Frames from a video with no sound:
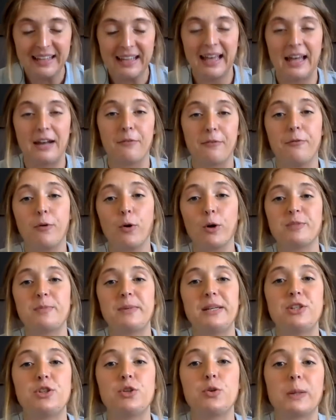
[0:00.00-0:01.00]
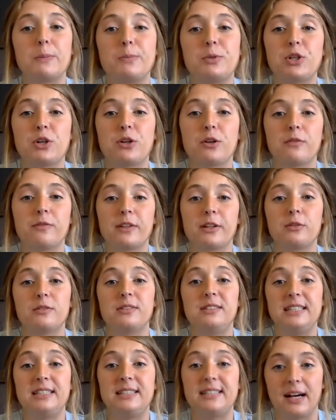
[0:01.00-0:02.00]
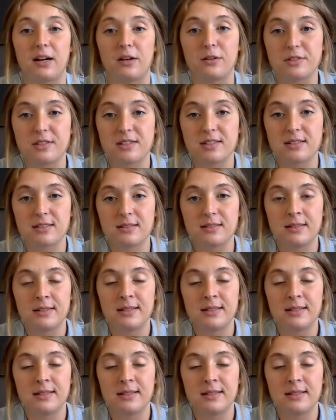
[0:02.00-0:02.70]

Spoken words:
And it forced me to observe little details,